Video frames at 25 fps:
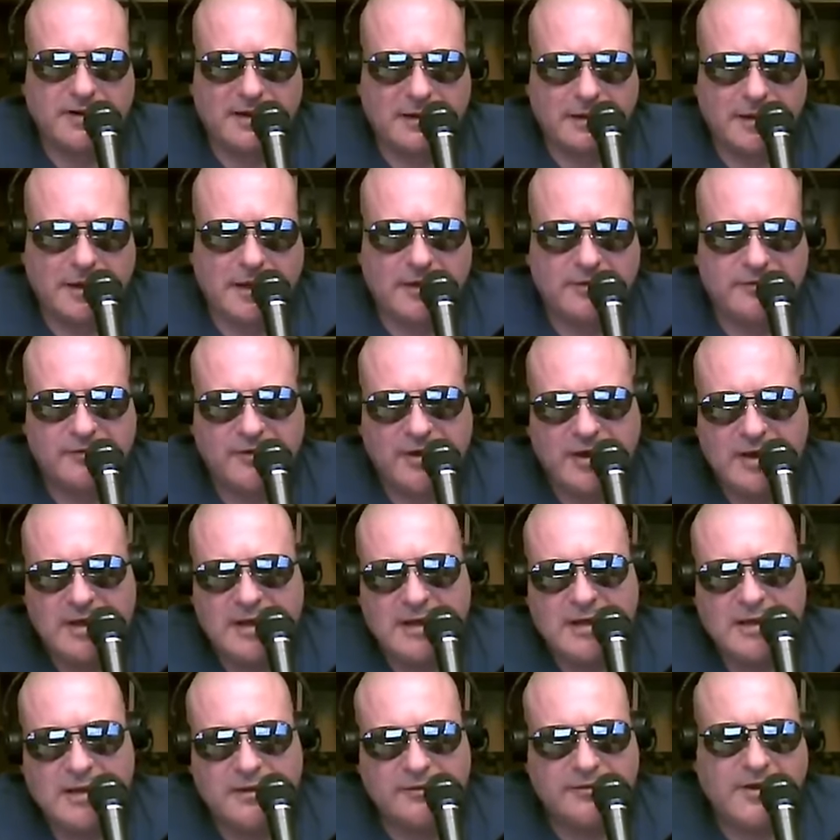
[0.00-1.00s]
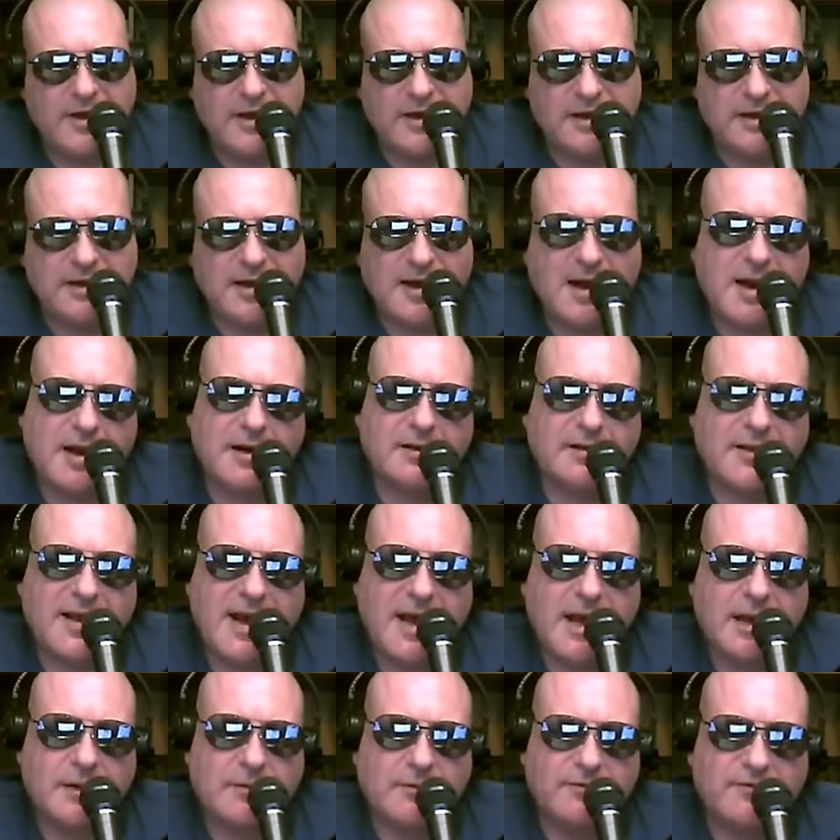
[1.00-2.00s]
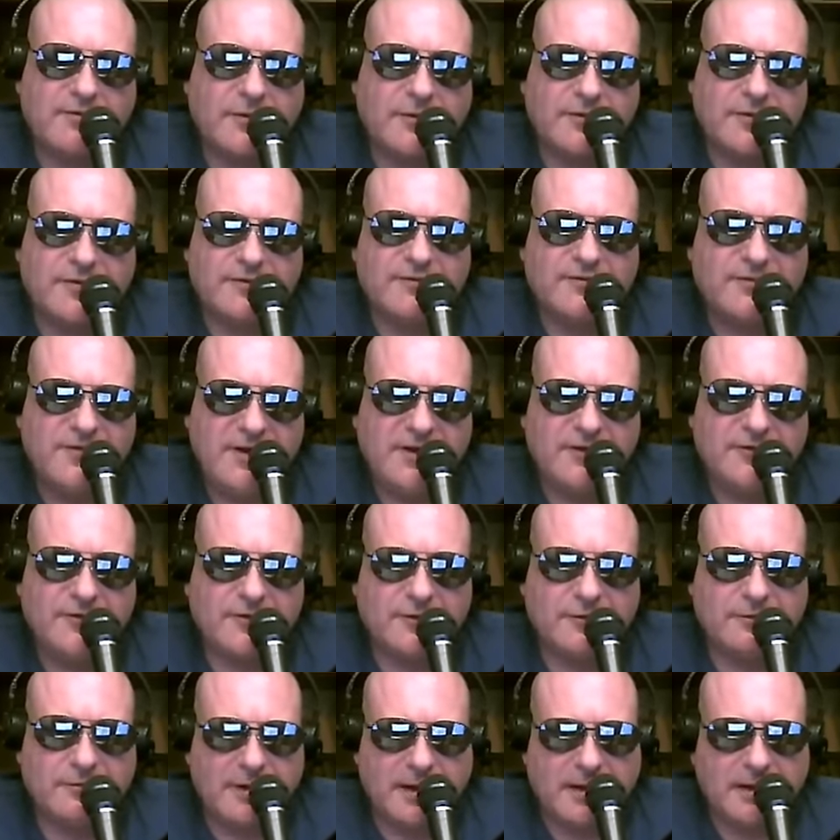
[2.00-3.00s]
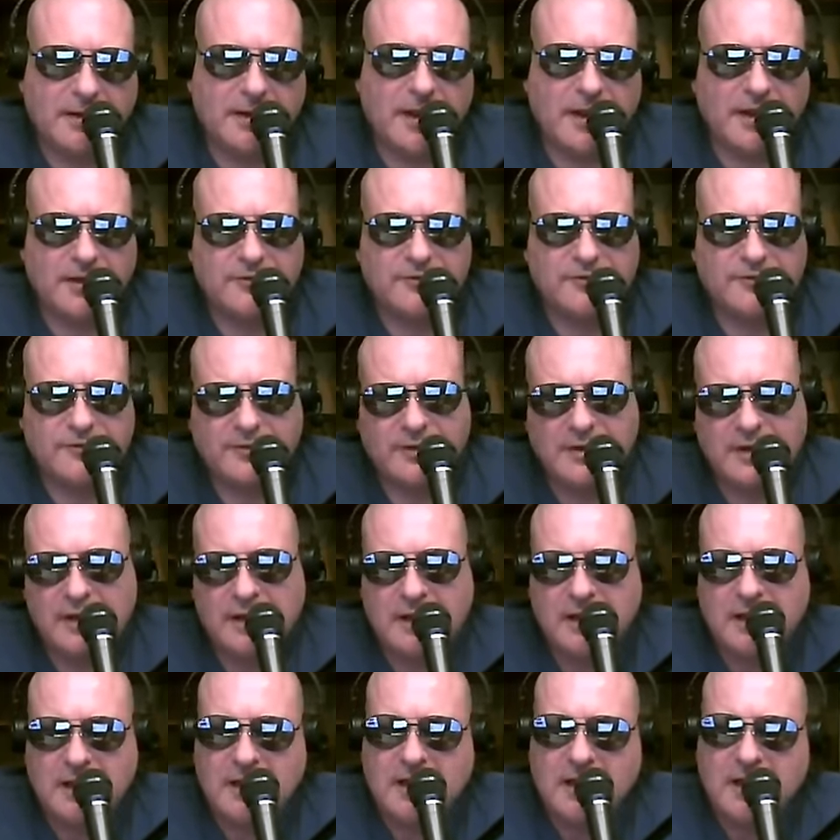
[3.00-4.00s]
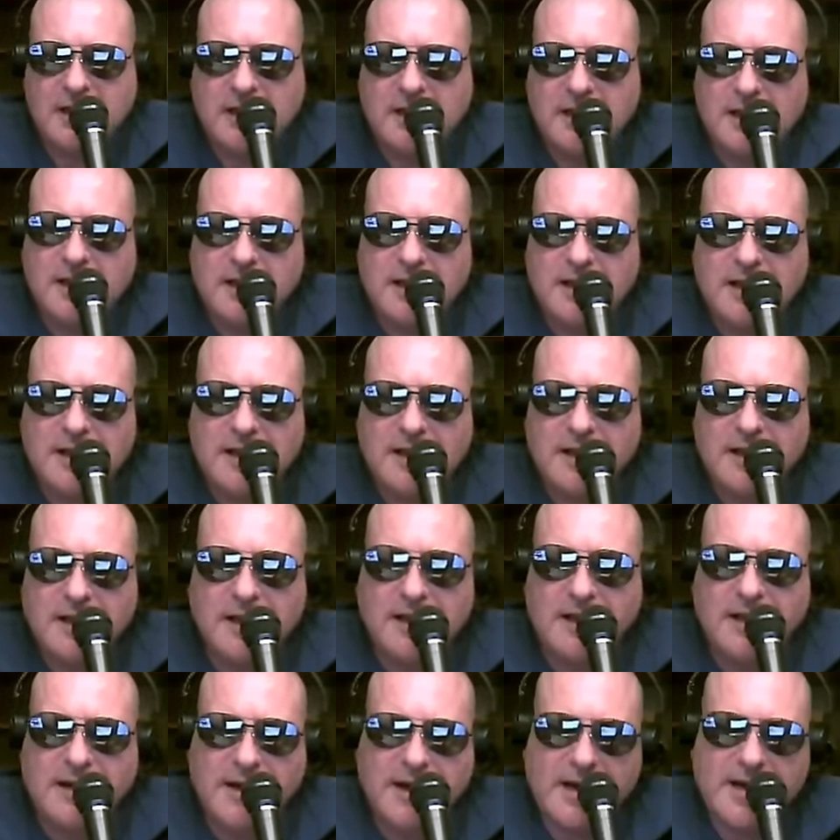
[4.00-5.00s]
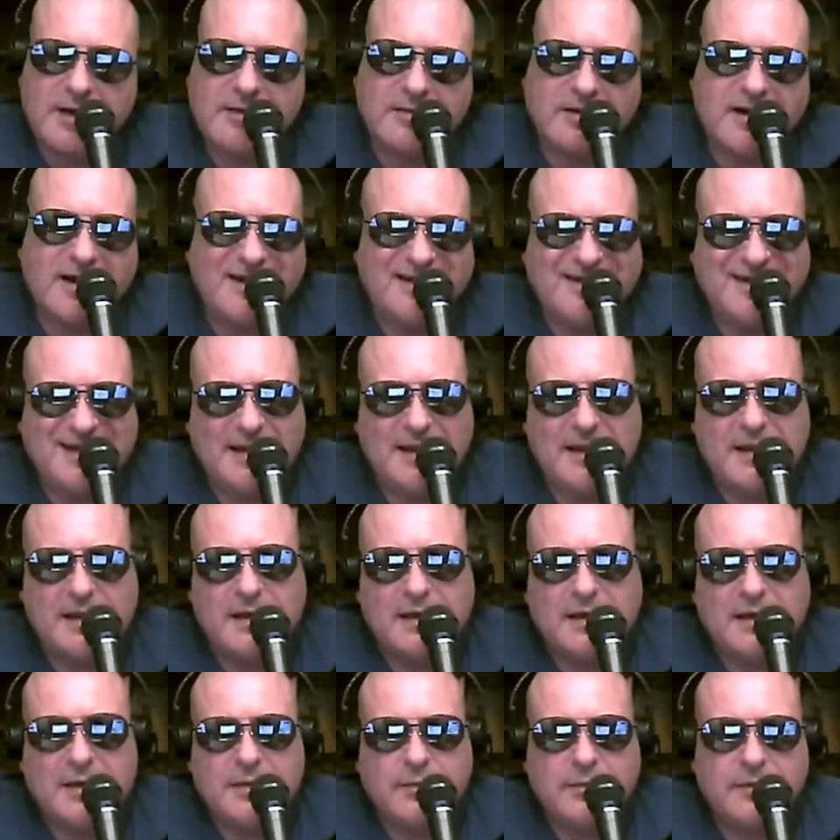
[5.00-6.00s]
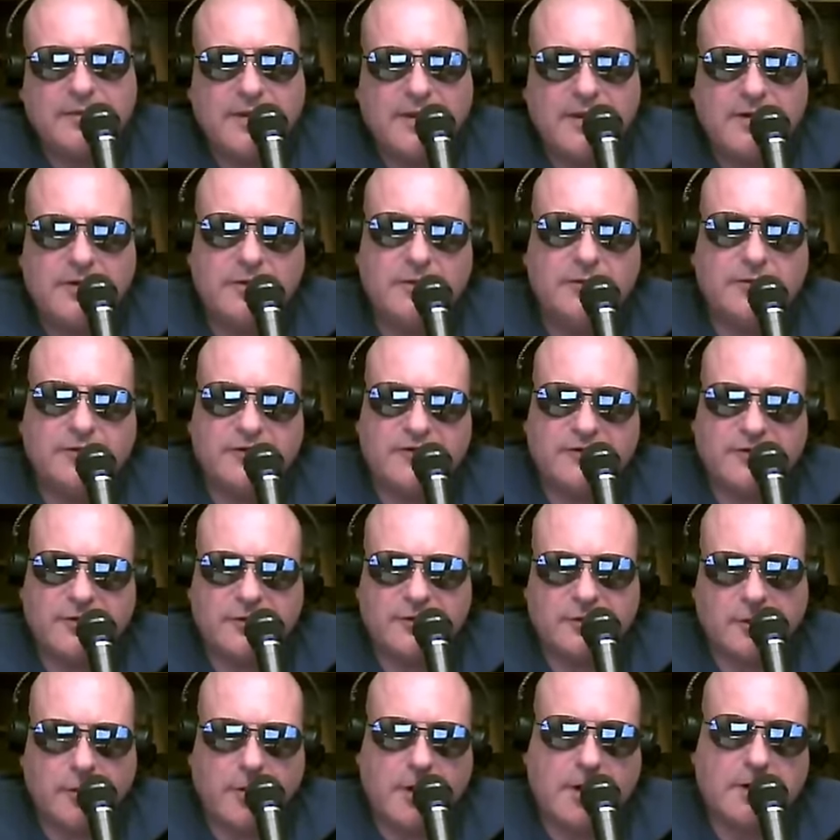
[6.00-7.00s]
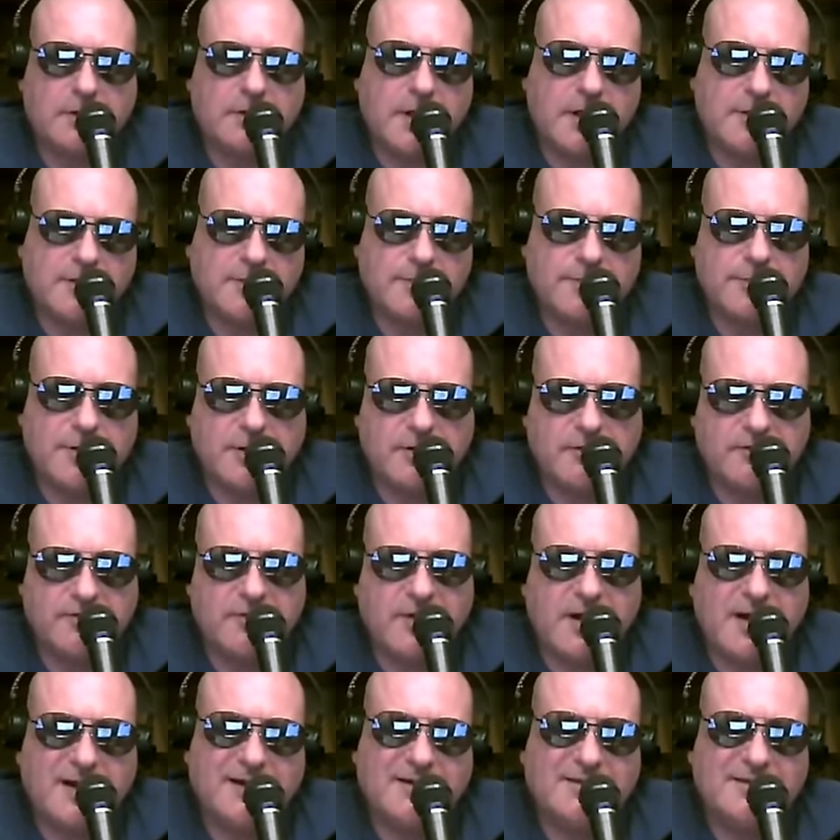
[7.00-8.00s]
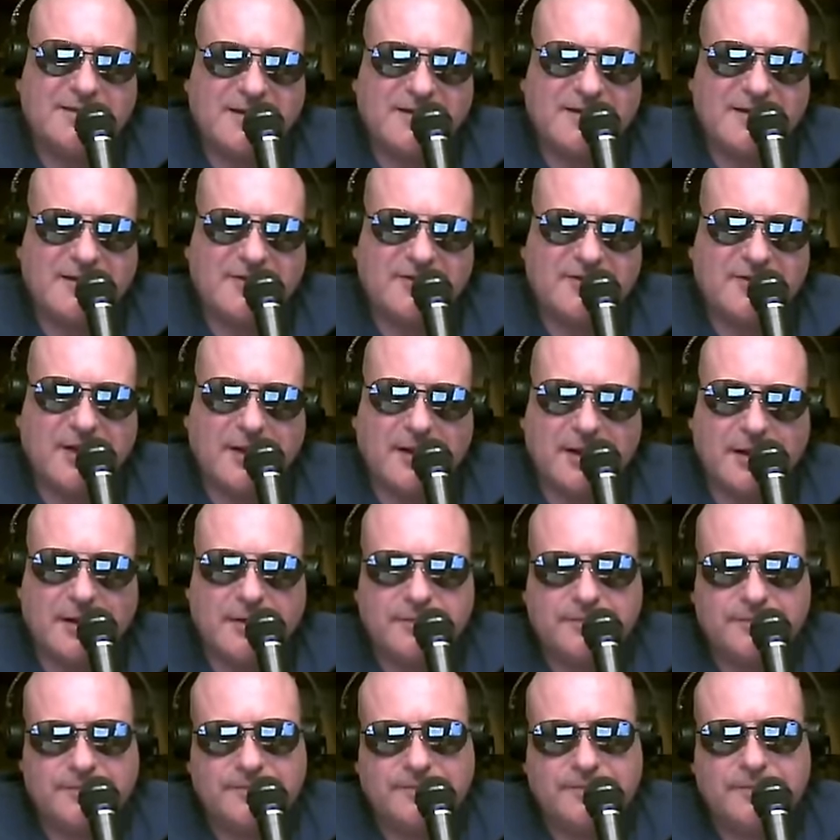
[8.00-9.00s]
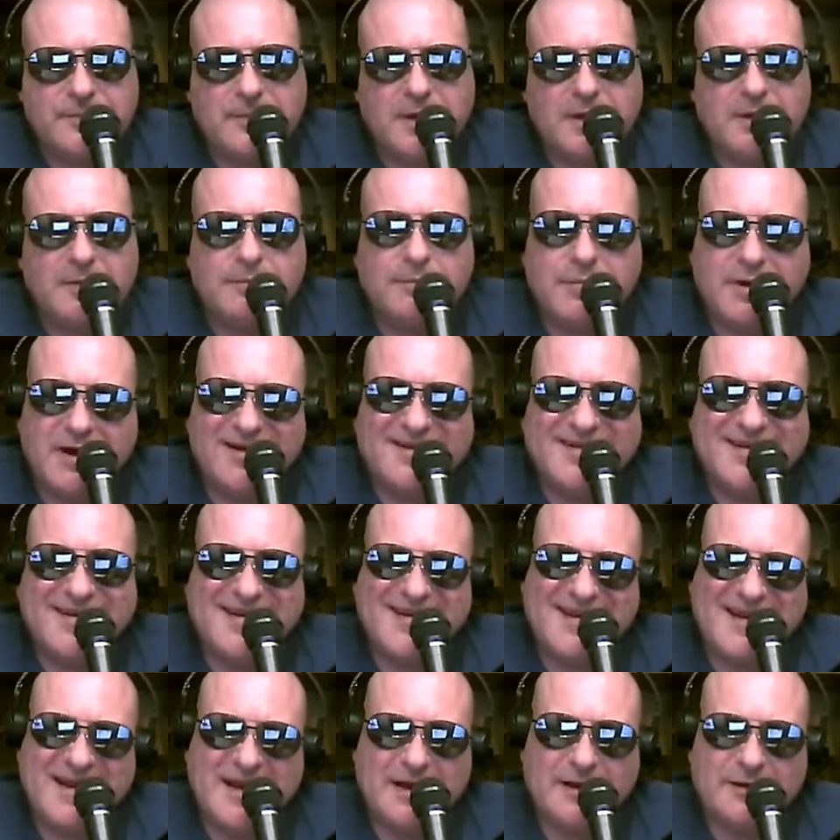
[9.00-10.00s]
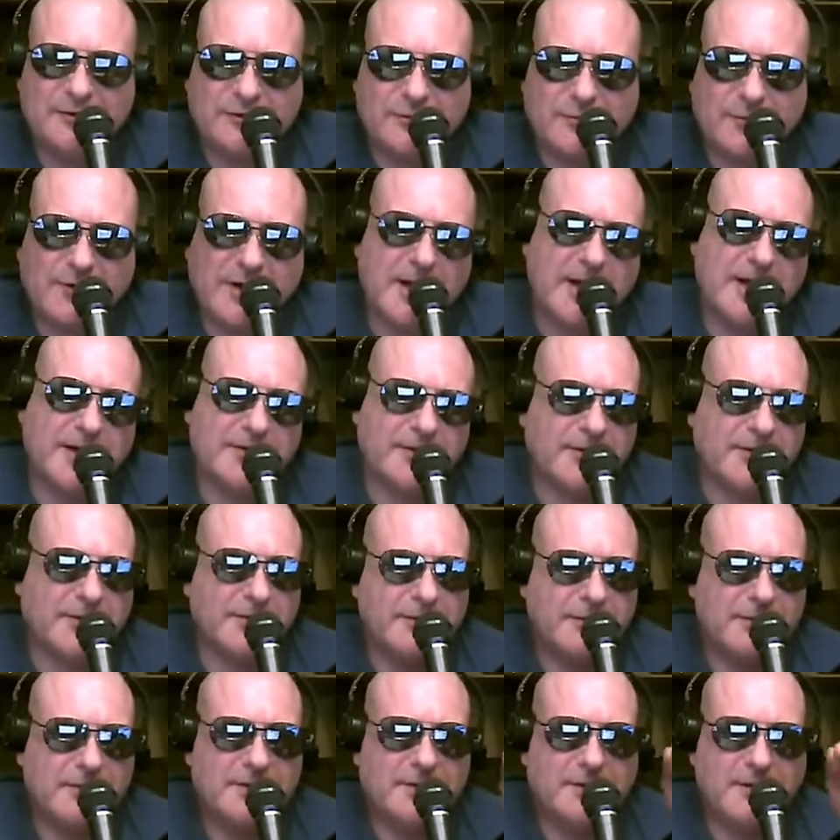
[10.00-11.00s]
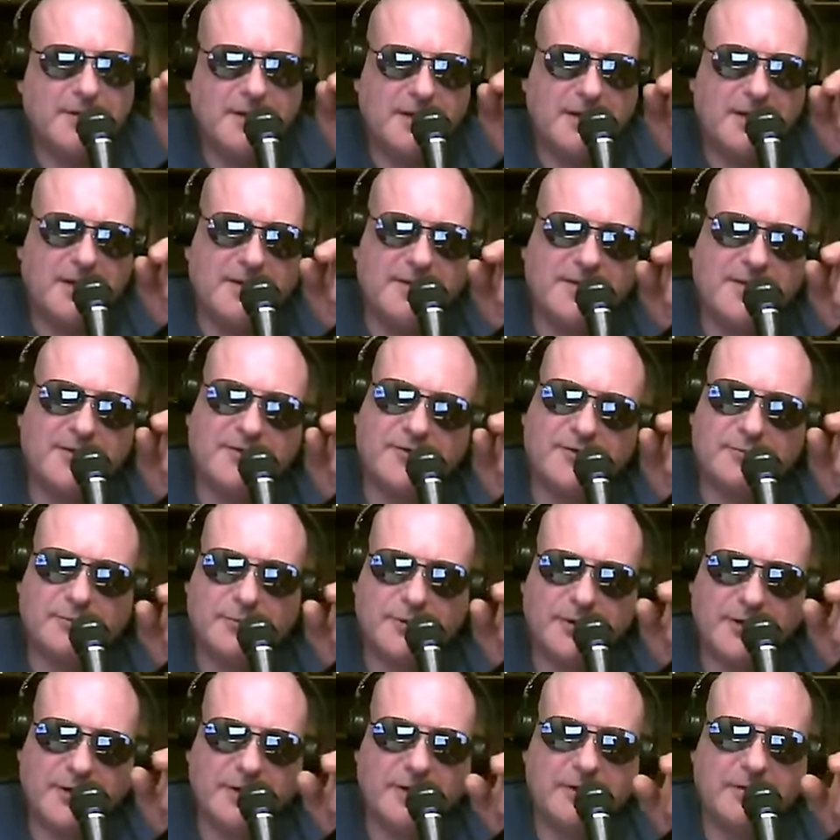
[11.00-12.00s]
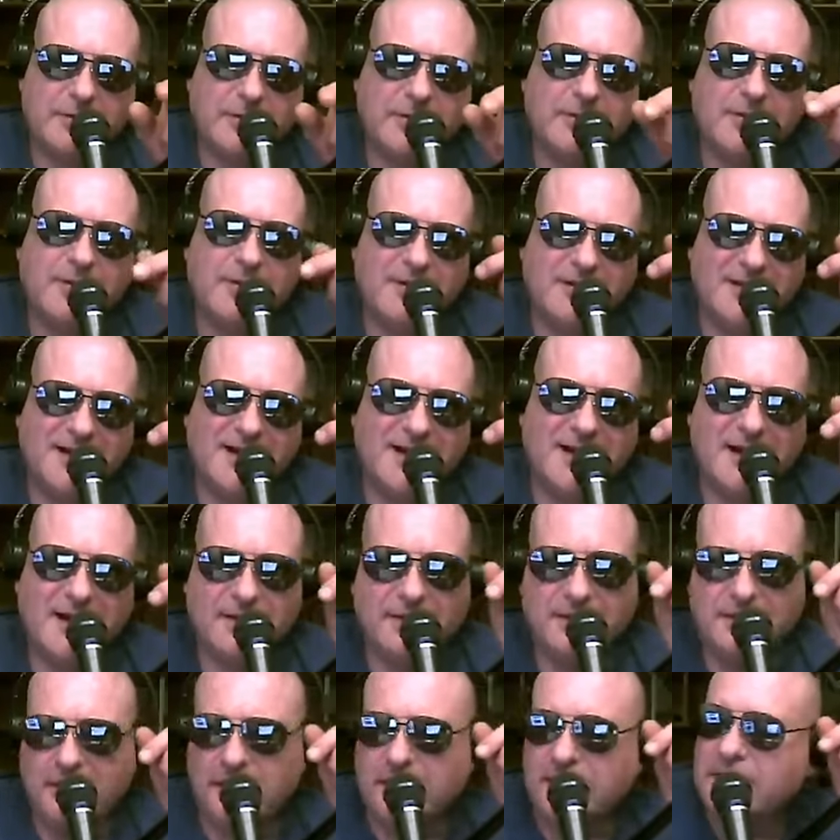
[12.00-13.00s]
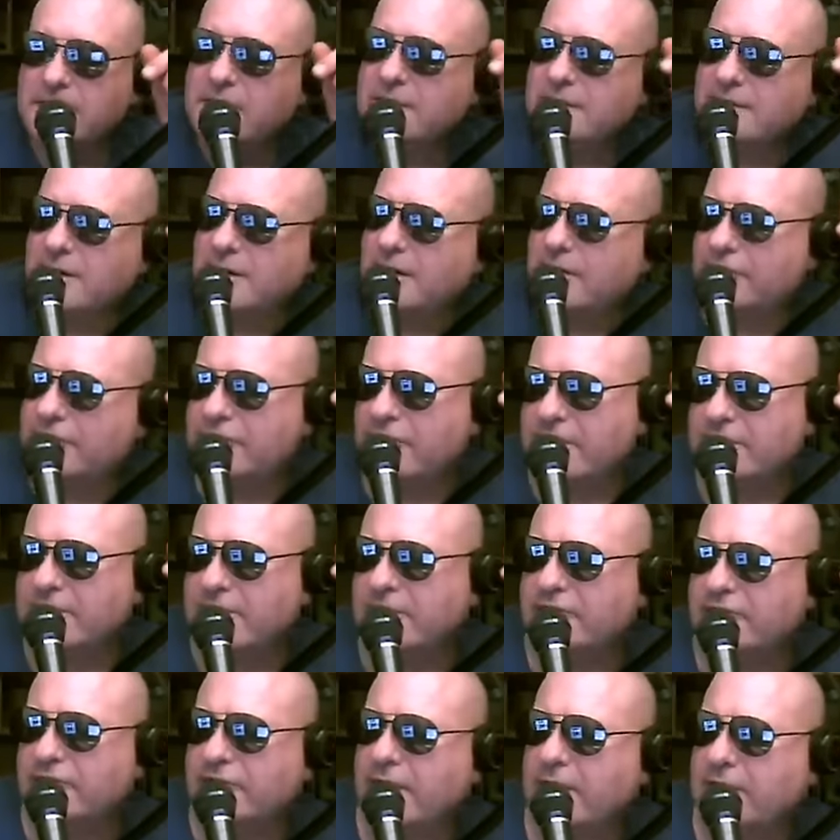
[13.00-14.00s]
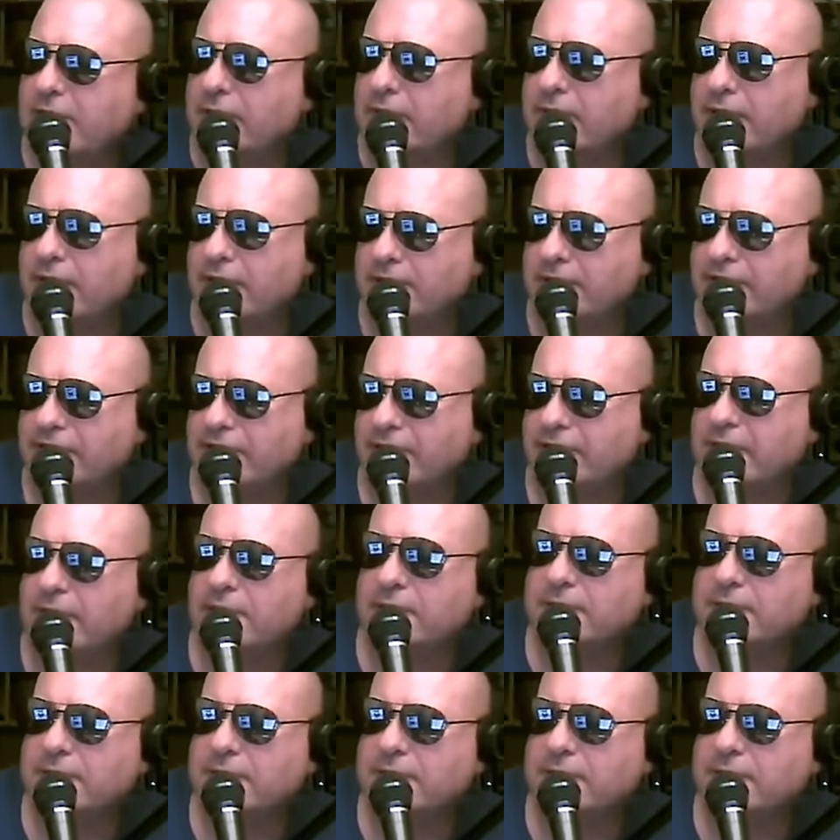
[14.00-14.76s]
Lakes. They're taking it out of the aquifer that feeds the Great Lakes. At any rate, what they do is they suck the water out, they purify it, and then they sell it. But here's what I do, and this is pretty cool, I think. Here, check this out. Hold on a second.